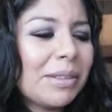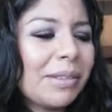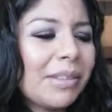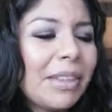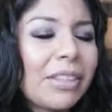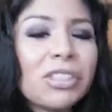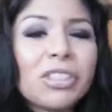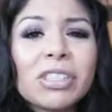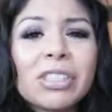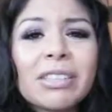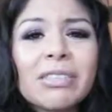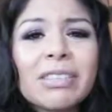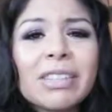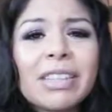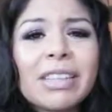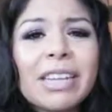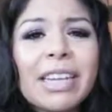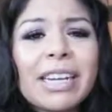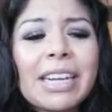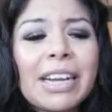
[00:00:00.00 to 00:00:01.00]
shouldn't have
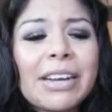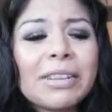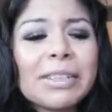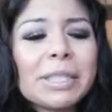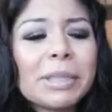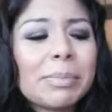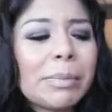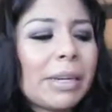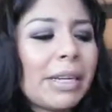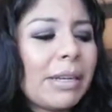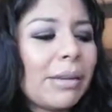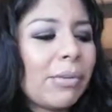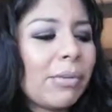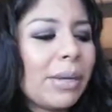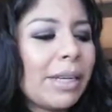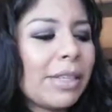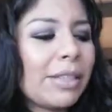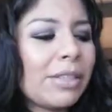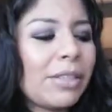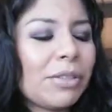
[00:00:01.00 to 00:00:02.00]
done that. Now I sprayed it
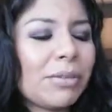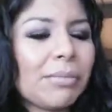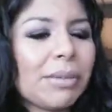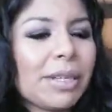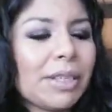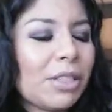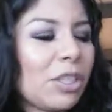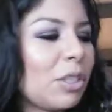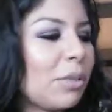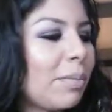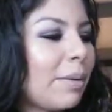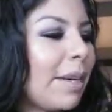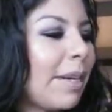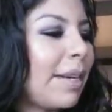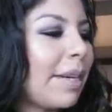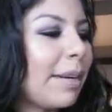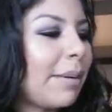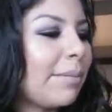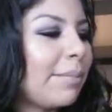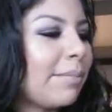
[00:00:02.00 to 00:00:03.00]
way too much. But
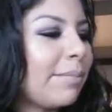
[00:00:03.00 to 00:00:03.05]
um